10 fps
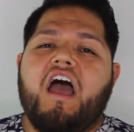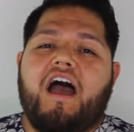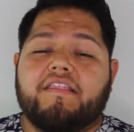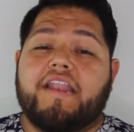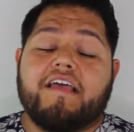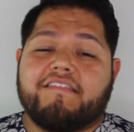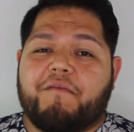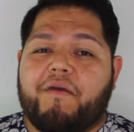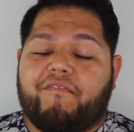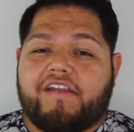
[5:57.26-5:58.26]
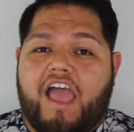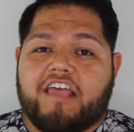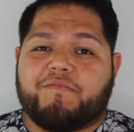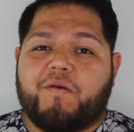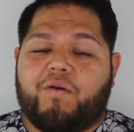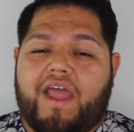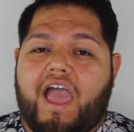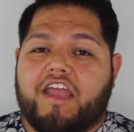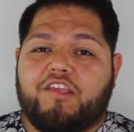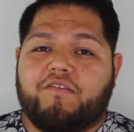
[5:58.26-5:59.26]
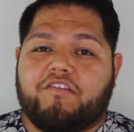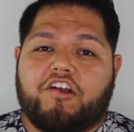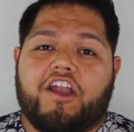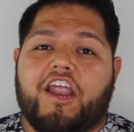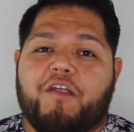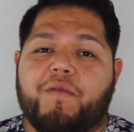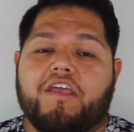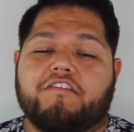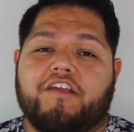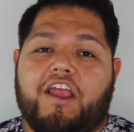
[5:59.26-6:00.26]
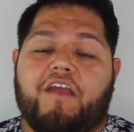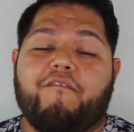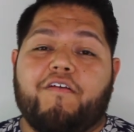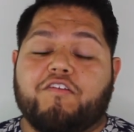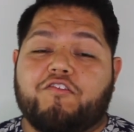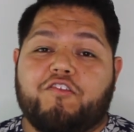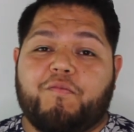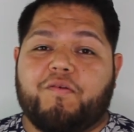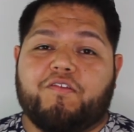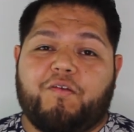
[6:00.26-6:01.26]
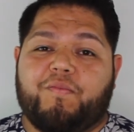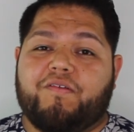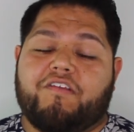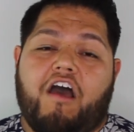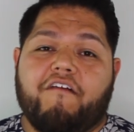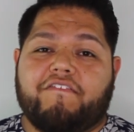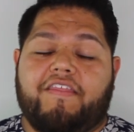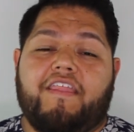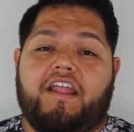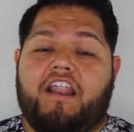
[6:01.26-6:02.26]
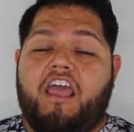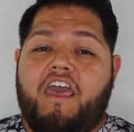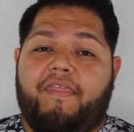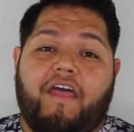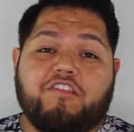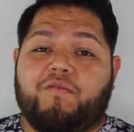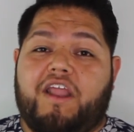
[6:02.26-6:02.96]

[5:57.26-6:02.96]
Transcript: The next day my friend asked me what I had used on her hair because her hair felt super soft, and then that's when